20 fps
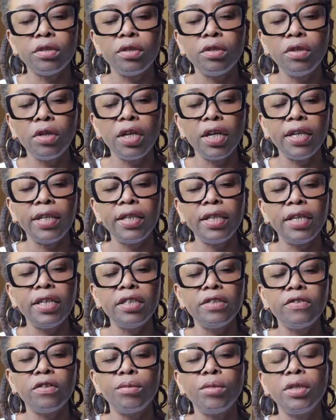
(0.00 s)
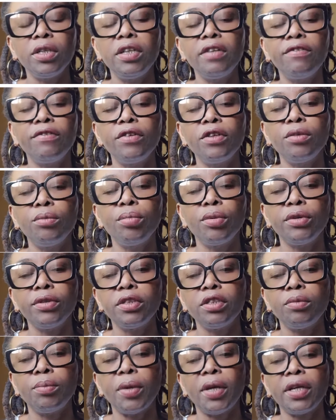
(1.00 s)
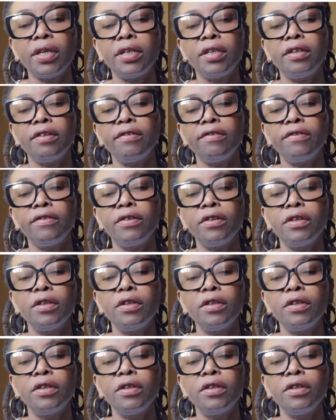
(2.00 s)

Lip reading: Look at things from a different perspective.